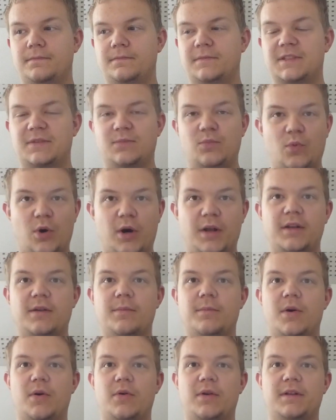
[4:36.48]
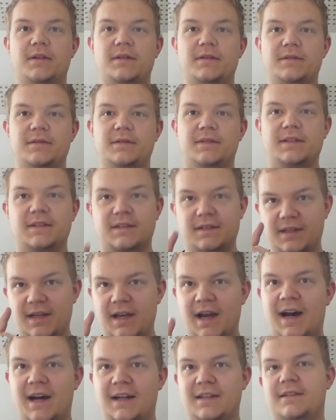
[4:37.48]
It's 1 component. It's
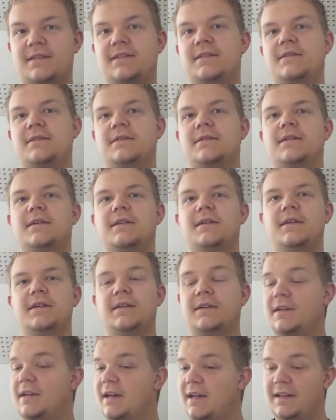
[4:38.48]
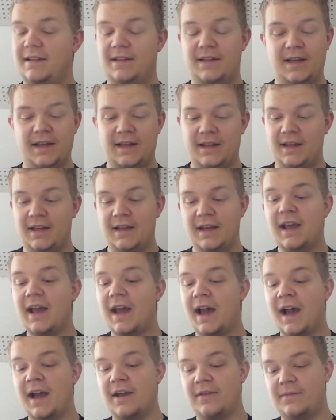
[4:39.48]
cards. And
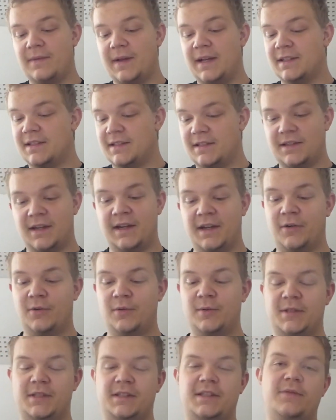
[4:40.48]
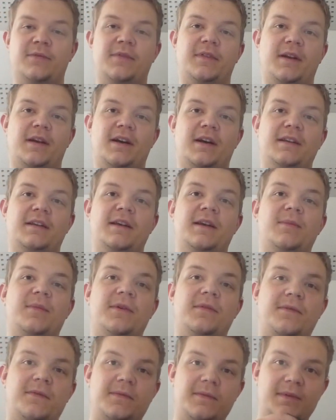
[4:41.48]
as I always say with the card game,
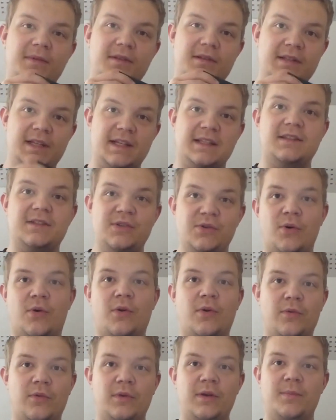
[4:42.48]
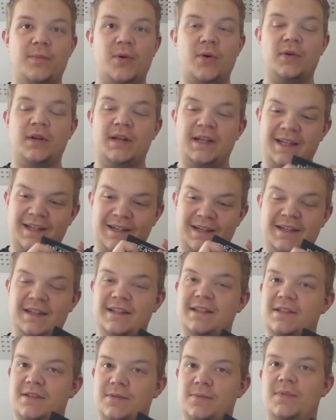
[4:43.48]
if that's your only opponent, it
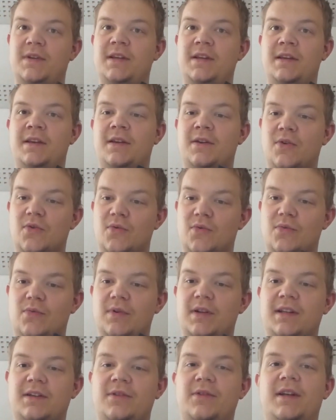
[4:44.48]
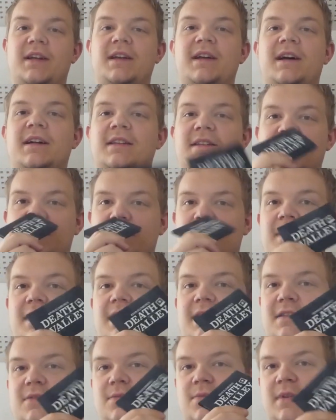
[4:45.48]
needs to be really great cards. And I think
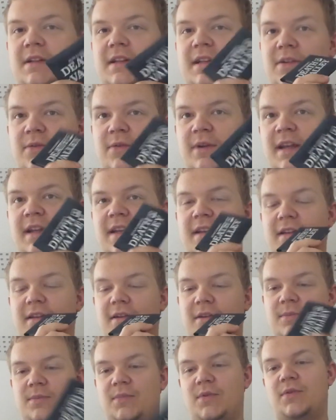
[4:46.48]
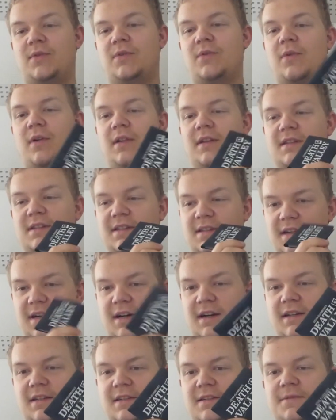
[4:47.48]
this is really great quality
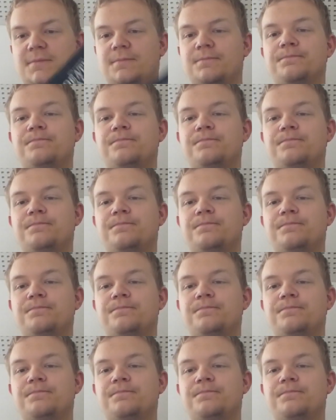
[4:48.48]
cards.